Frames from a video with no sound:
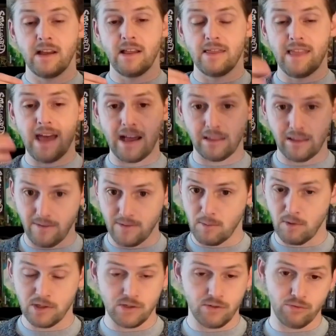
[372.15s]
that left a
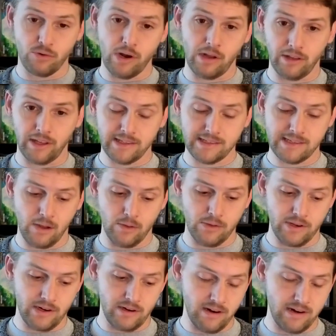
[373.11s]
bunch of relics out
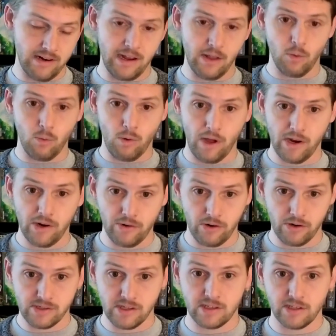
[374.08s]
there, and now the
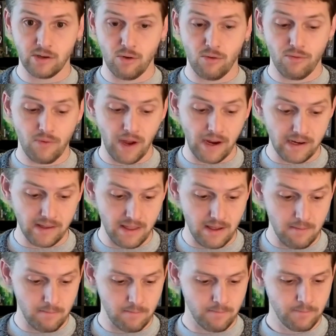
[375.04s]
Wanderers get to go find
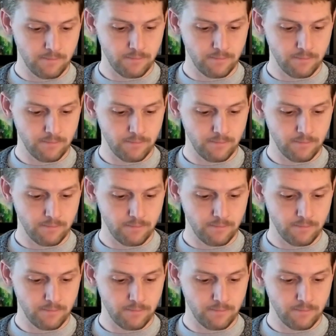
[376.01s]
them.